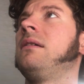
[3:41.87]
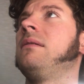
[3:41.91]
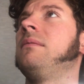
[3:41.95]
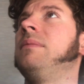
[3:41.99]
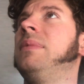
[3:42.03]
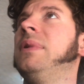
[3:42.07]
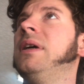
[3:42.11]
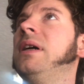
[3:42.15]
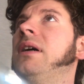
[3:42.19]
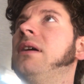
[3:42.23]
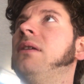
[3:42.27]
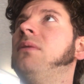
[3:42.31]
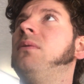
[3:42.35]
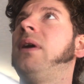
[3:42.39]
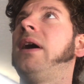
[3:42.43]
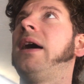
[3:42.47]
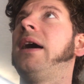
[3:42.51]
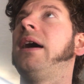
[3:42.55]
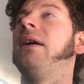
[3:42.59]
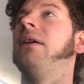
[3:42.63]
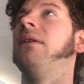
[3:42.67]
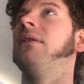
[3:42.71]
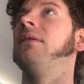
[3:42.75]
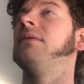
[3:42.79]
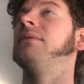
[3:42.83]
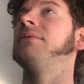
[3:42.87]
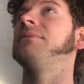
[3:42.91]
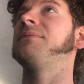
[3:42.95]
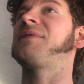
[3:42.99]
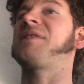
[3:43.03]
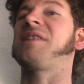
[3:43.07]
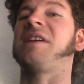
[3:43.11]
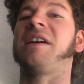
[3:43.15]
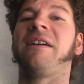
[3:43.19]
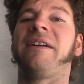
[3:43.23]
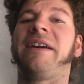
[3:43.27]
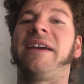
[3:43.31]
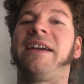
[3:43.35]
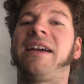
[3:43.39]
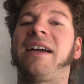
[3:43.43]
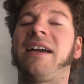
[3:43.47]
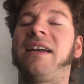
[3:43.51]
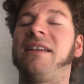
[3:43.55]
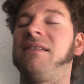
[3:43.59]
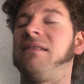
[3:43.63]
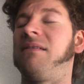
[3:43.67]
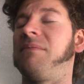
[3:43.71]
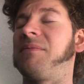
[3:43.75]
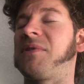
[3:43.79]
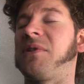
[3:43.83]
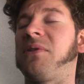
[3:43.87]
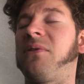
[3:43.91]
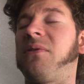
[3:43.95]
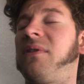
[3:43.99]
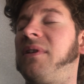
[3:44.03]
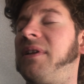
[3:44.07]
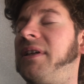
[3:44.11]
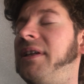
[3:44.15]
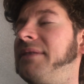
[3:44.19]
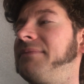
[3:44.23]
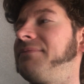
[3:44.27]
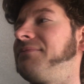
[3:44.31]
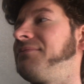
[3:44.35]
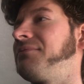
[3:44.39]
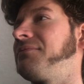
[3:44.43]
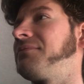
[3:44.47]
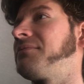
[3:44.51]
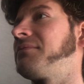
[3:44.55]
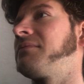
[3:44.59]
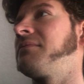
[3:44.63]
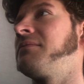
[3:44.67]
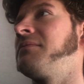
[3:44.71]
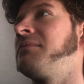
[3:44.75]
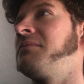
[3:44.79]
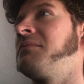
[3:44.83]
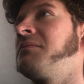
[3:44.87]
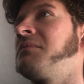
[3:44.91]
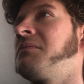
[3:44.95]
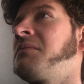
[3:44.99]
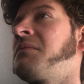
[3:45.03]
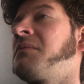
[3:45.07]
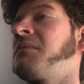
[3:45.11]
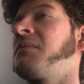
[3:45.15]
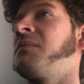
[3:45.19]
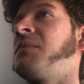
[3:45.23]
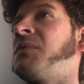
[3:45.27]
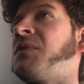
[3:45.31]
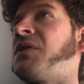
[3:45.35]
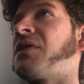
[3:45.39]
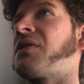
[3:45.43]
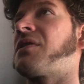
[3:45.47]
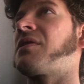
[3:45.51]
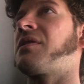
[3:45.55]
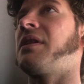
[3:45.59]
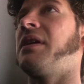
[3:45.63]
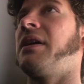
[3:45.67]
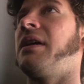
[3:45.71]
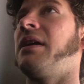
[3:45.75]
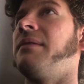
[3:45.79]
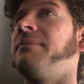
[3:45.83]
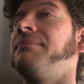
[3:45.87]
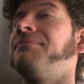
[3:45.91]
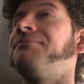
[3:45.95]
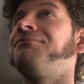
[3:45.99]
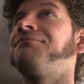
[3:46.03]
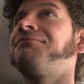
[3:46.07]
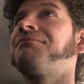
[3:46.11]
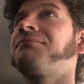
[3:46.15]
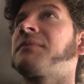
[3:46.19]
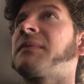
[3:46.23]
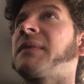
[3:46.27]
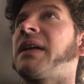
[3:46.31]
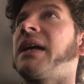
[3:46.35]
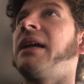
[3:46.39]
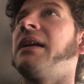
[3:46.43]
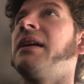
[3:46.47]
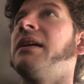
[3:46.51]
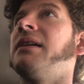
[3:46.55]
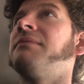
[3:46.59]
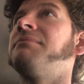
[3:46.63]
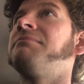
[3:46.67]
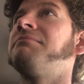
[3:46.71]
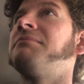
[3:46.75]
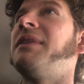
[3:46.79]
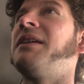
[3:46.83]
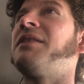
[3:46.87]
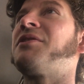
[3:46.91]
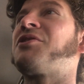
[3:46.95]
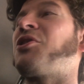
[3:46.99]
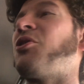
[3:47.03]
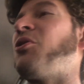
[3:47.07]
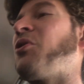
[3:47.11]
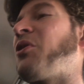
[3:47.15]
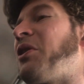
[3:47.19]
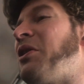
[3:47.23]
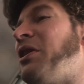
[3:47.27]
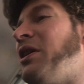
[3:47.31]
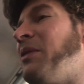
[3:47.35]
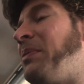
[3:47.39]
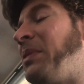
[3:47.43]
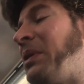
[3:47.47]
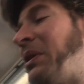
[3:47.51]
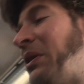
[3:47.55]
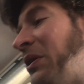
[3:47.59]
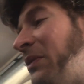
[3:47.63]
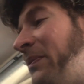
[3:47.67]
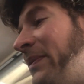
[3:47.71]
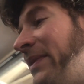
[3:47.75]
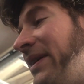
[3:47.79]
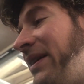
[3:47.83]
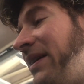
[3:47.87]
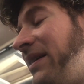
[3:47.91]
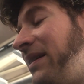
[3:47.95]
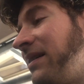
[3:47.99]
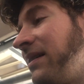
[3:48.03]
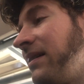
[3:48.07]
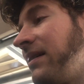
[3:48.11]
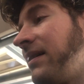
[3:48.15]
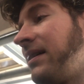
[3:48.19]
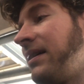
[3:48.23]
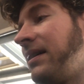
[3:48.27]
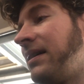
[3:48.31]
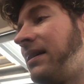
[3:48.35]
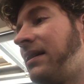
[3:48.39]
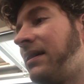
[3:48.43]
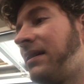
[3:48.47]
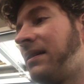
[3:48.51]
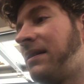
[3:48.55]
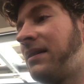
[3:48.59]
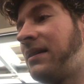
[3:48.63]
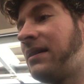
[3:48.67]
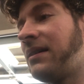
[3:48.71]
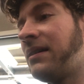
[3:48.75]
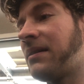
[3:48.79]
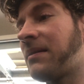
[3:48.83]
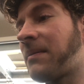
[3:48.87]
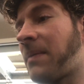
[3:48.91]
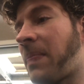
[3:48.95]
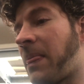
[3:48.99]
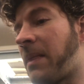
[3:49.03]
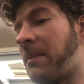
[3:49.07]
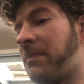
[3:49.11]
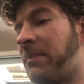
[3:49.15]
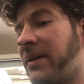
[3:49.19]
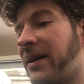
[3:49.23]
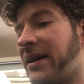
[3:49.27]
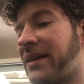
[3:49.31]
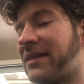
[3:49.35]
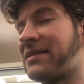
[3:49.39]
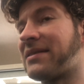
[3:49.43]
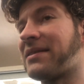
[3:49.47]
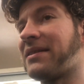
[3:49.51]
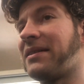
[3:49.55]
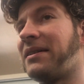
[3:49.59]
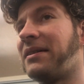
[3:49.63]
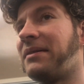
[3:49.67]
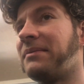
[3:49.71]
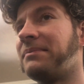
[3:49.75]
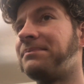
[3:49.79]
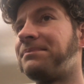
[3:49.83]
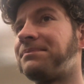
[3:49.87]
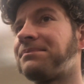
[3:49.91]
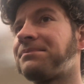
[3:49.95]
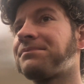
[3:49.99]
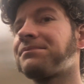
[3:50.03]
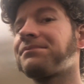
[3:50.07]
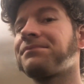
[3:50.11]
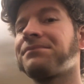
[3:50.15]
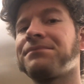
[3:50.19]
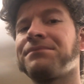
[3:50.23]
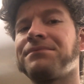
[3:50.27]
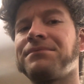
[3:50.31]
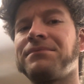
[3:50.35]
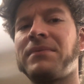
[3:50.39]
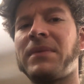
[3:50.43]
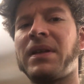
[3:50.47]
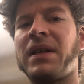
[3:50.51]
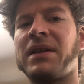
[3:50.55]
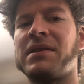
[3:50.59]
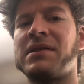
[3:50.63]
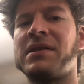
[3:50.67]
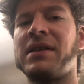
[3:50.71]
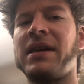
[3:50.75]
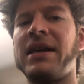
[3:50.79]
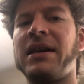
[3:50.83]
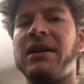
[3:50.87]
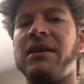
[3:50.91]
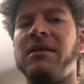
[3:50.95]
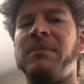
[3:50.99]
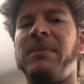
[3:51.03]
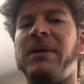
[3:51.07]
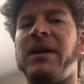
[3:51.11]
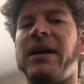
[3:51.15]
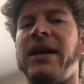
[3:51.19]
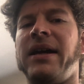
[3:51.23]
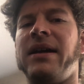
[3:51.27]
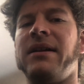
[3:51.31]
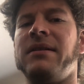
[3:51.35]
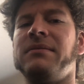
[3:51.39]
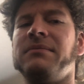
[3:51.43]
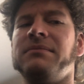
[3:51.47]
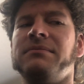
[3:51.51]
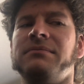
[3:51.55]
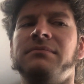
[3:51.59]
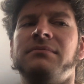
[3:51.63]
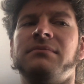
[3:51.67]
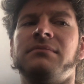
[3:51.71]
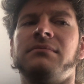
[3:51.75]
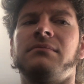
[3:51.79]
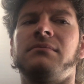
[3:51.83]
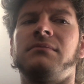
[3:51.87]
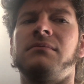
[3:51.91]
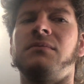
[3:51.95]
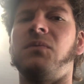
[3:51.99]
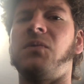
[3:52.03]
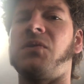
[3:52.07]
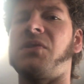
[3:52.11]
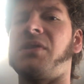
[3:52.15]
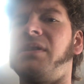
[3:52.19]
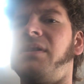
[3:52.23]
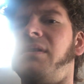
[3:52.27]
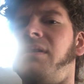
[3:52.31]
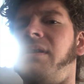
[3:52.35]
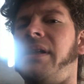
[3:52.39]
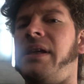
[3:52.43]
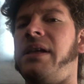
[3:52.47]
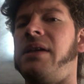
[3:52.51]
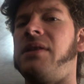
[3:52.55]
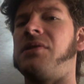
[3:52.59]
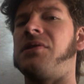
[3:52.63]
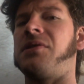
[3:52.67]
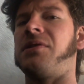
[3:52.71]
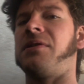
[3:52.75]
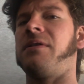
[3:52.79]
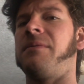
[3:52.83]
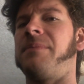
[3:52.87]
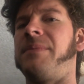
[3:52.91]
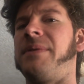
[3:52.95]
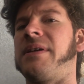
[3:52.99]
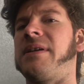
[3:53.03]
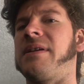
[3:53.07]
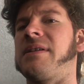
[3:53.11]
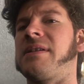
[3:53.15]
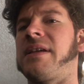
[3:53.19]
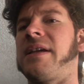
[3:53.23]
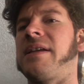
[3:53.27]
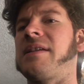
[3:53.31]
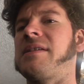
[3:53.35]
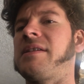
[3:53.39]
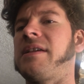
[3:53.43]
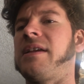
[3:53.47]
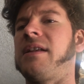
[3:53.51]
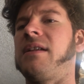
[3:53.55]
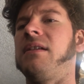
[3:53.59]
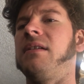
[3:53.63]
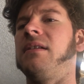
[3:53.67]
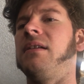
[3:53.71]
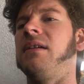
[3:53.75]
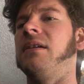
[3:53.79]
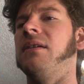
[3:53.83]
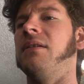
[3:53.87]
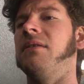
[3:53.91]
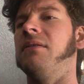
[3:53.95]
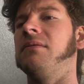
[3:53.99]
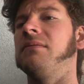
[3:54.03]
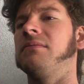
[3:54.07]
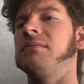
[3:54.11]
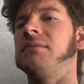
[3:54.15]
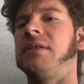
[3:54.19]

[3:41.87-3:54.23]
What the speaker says: Wow. Sorry, I know I'm totally just kind of choking up a little bit here. But saying goodbye was a little easier because I said hello.